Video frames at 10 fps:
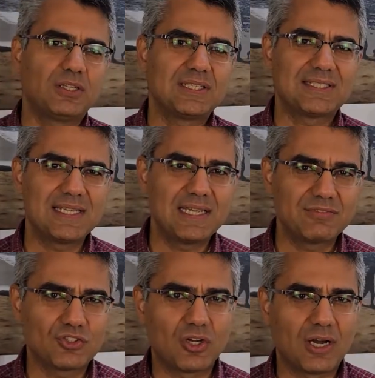safe
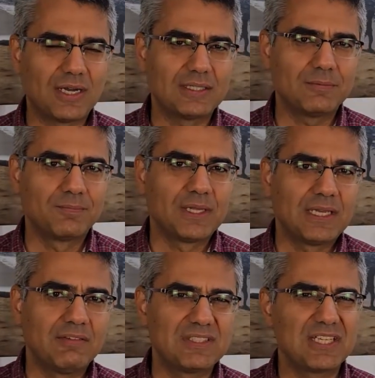side,
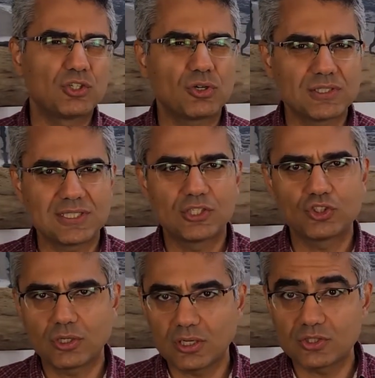if it's a
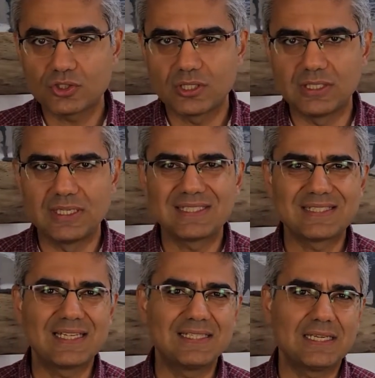cross-sectional study,
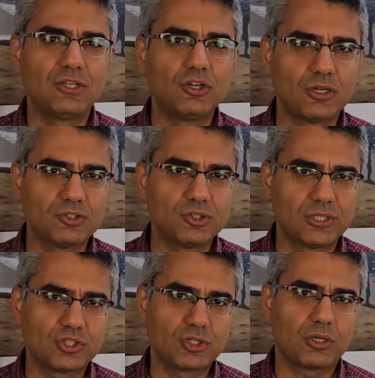state a
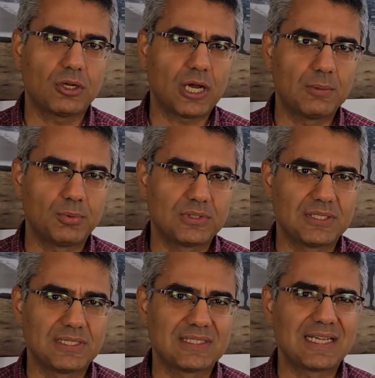non-directional
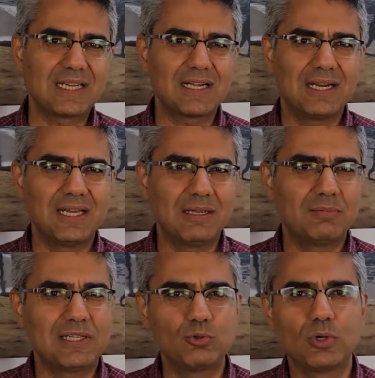hypothesis and claim
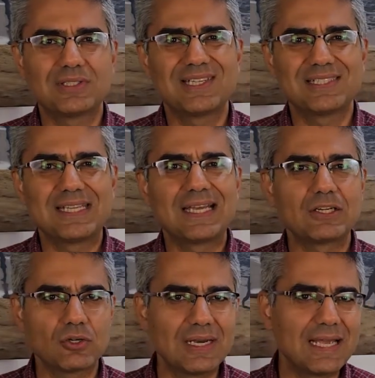that you are testing a
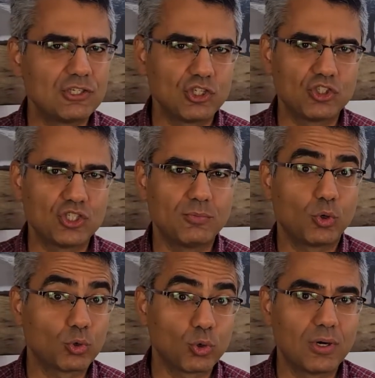relationship or
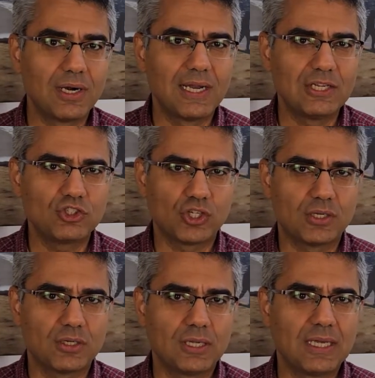
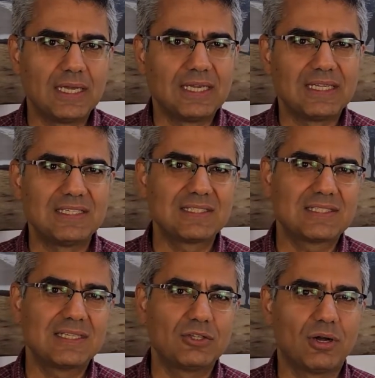correlation
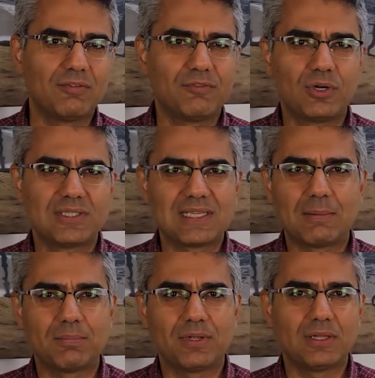instead of, for
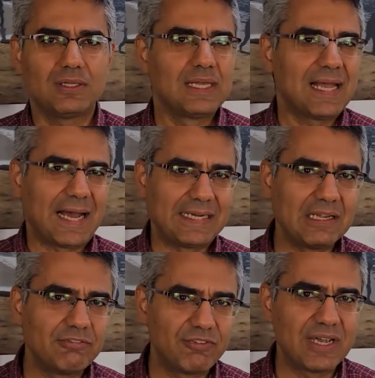example, an
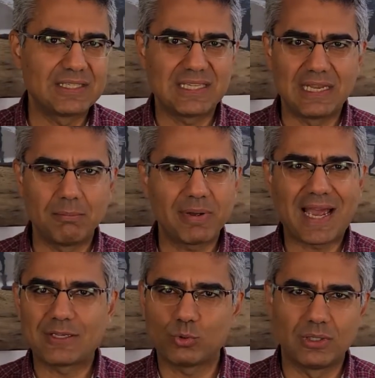effect,
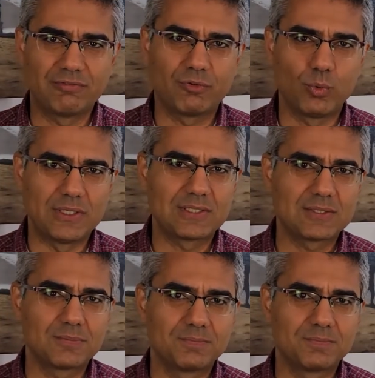impact, or influence.